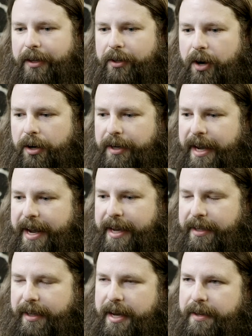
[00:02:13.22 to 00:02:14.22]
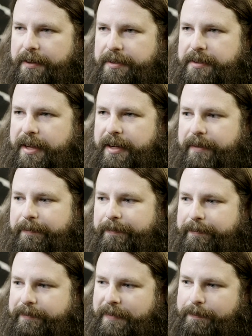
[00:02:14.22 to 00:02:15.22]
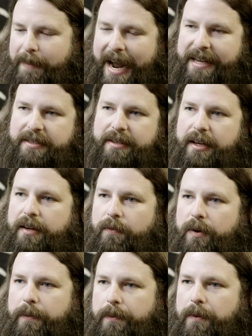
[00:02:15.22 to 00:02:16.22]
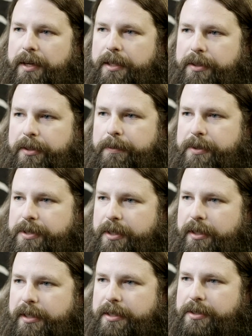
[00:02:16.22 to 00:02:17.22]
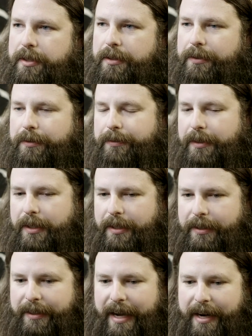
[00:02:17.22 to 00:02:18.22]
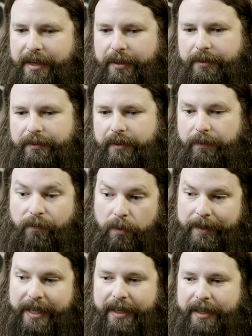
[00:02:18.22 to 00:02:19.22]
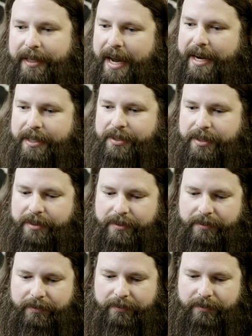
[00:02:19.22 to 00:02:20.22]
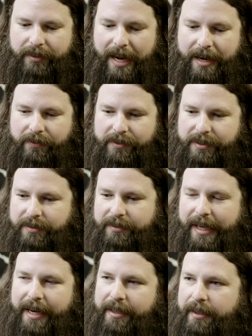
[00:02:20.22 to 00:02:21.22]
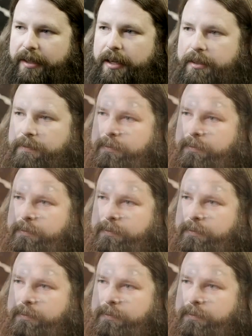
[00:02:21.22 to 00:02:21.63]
know, Carl and I had a lot of the same mindset of what we wanted to do musically, so kind of, and for me, it kind of was hand in glove.